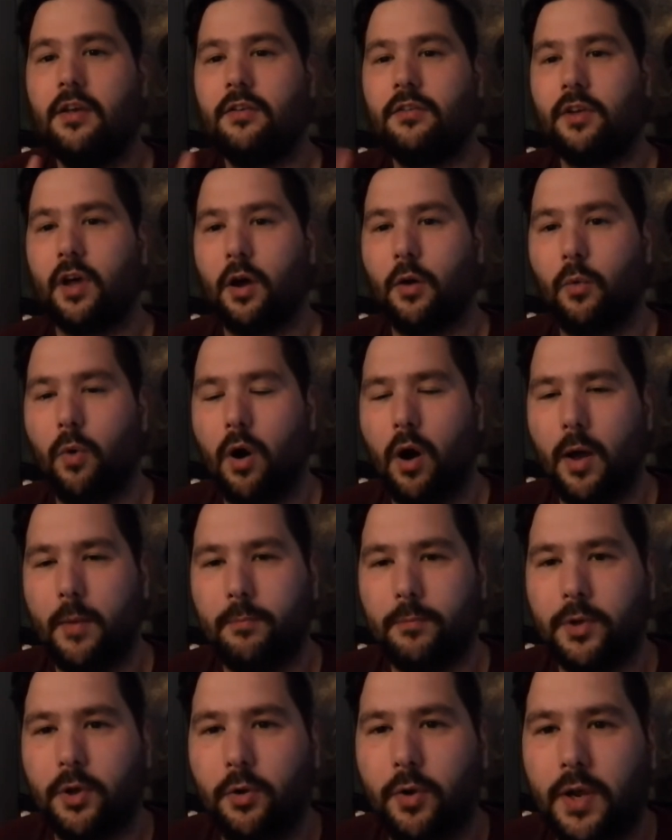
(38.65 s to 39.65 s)
So
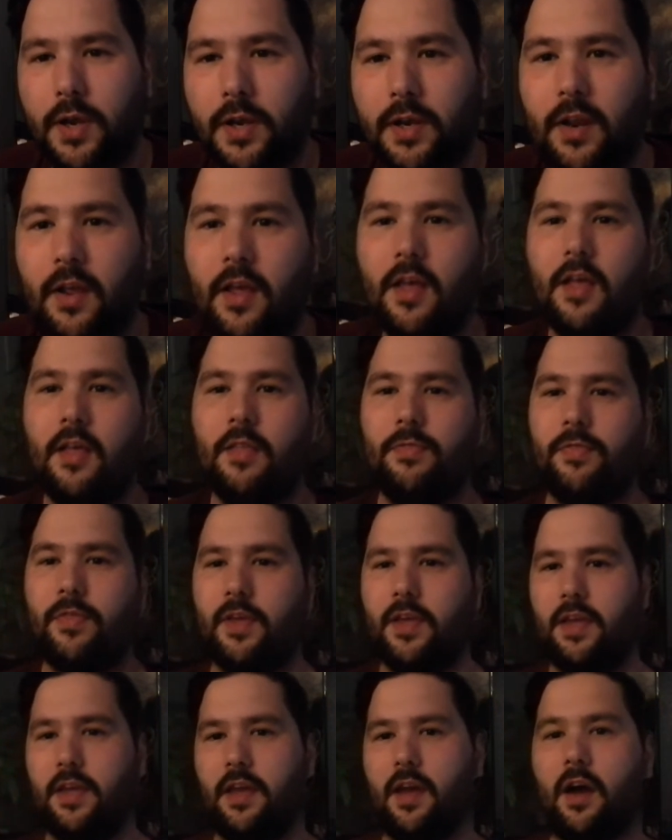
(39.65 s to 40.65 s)
I'm doing
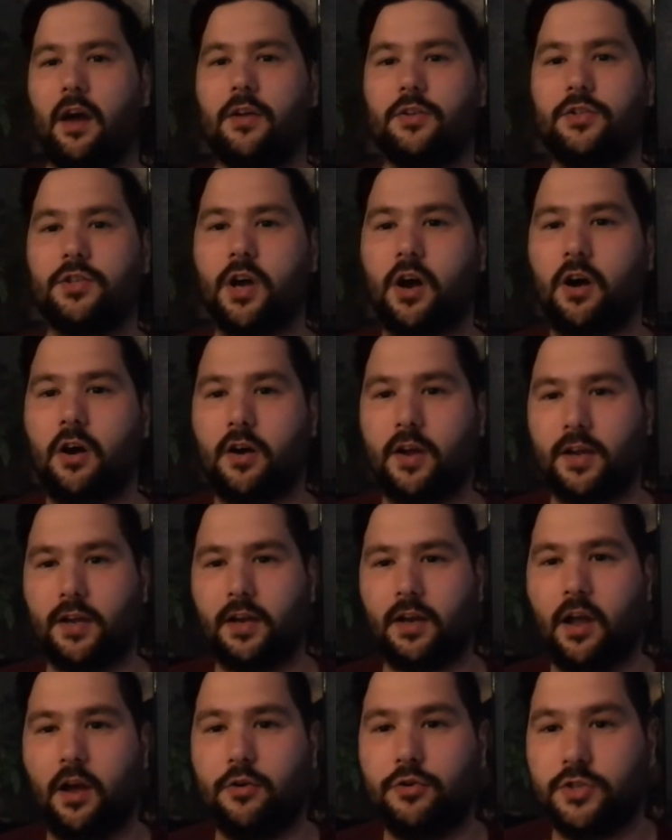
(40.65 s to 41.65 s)
the jar
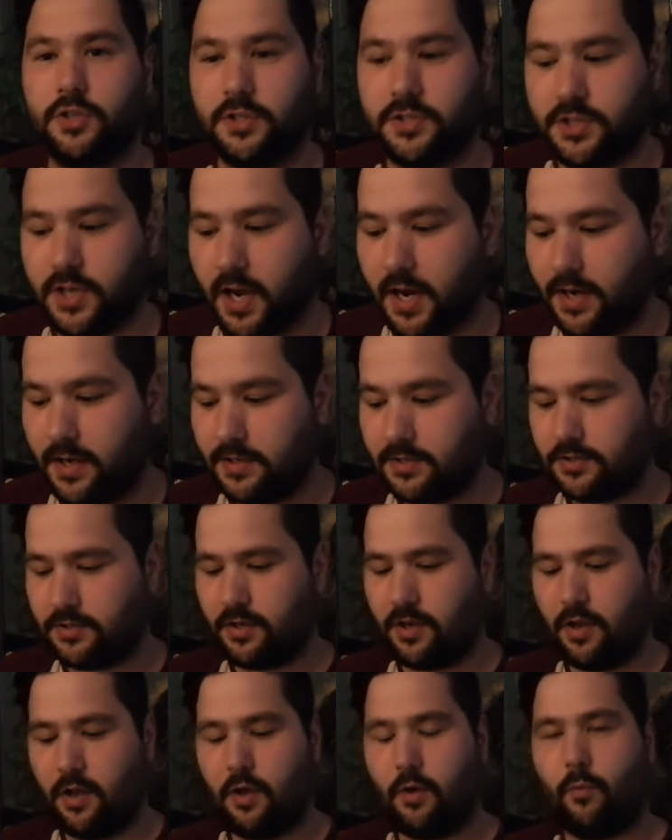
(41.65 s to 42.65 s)
enclosure
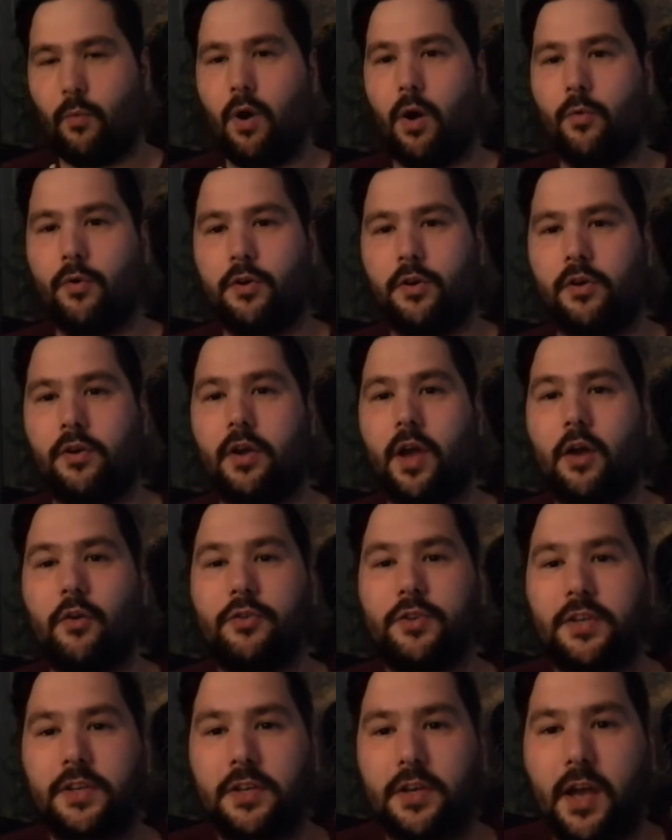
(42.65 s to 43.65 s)
challenge where I want you to go
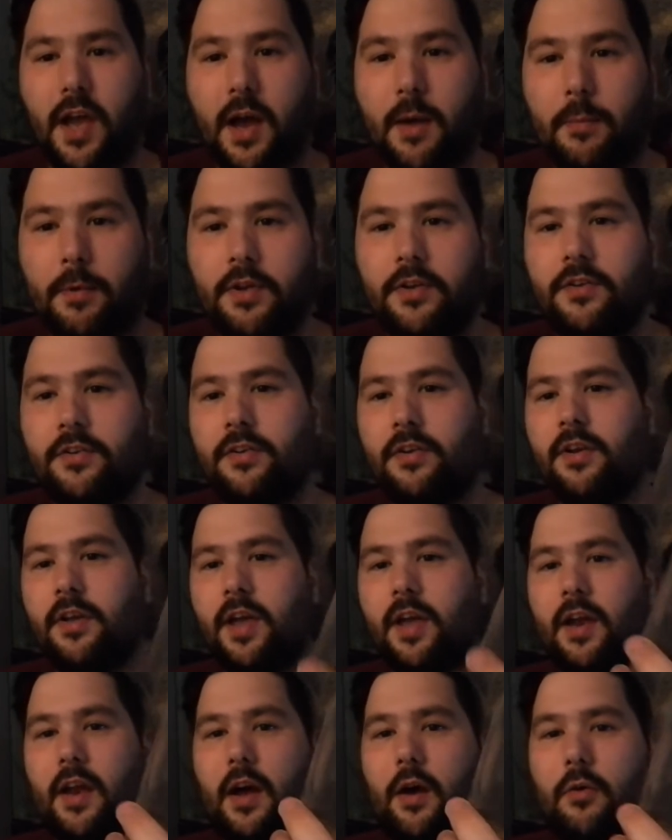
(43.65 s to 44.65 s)
to your cupboards,
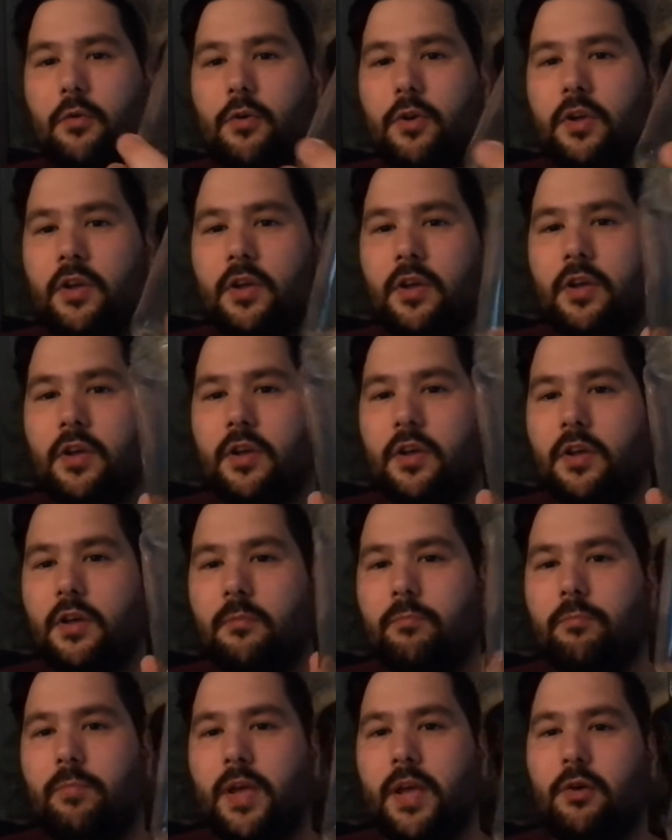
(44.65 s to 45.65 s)
get an old
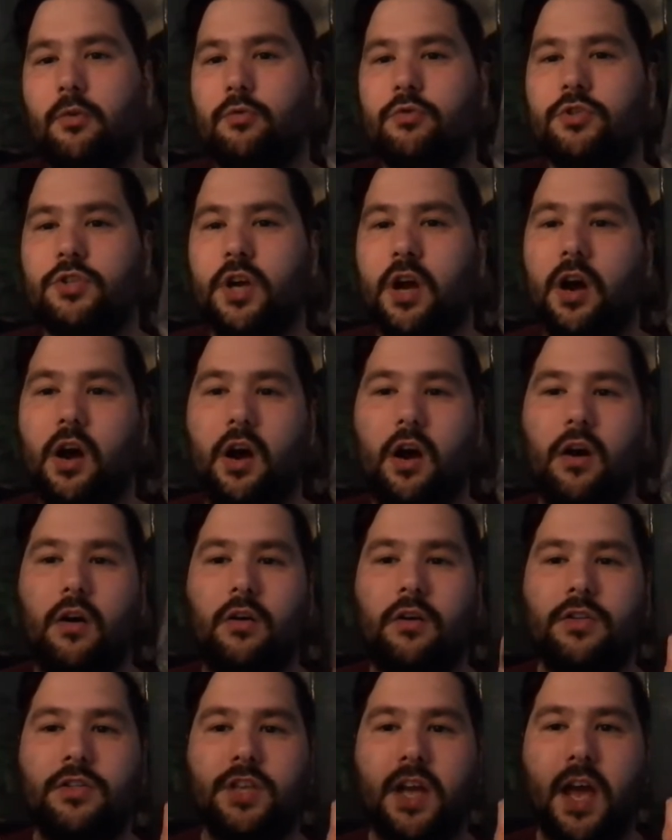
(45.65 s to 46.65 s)
pickle jar,
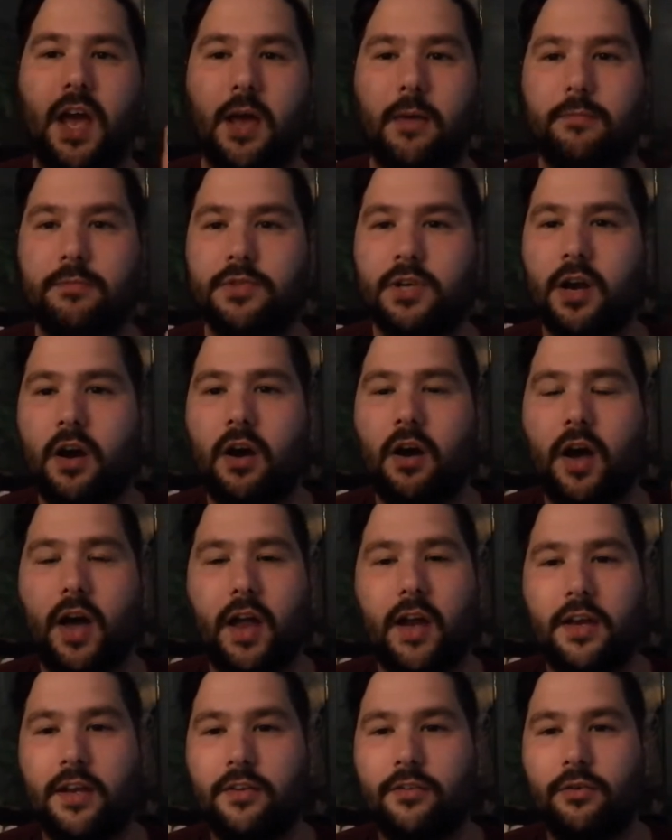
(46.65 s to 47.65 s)
jam jar,
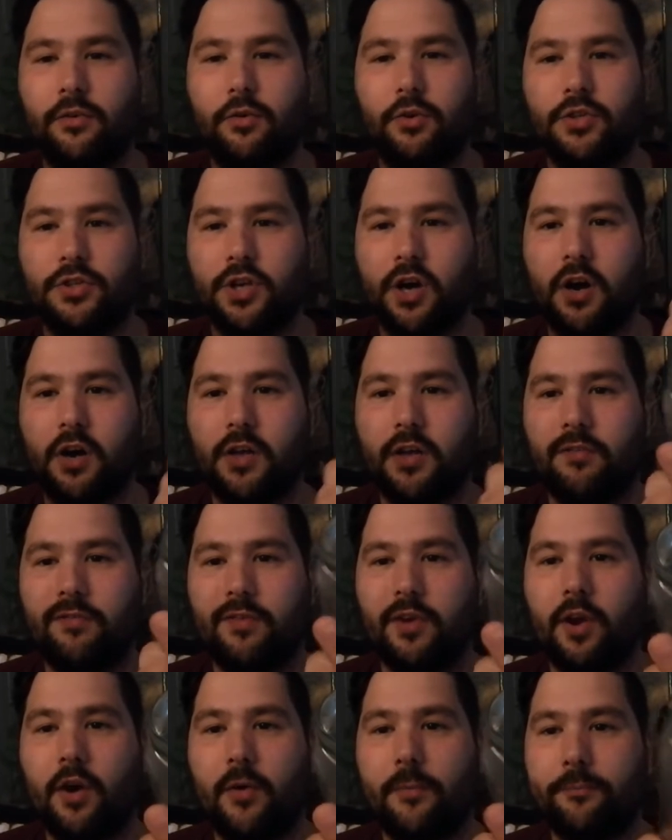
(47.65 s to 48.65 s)
any sort of jar you've
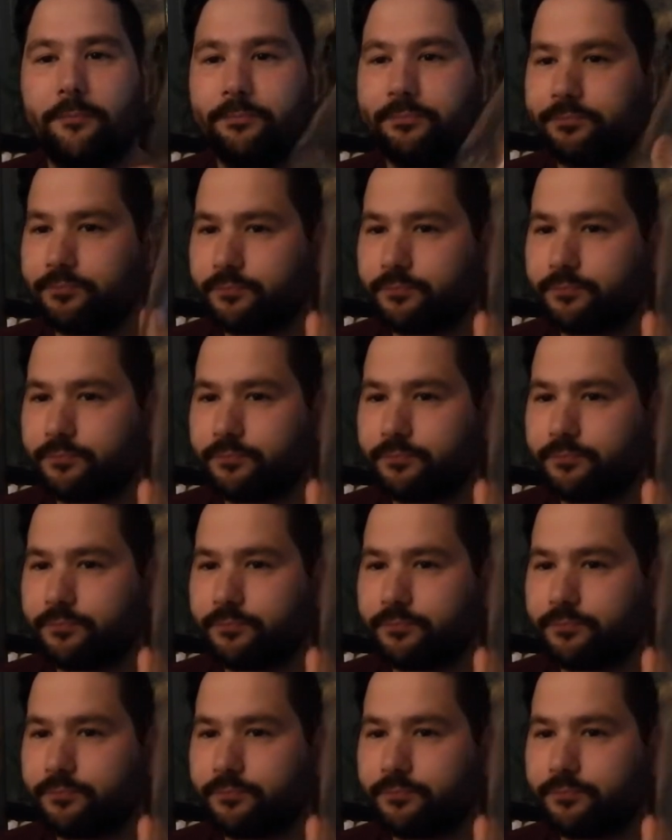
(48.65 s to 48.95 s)
got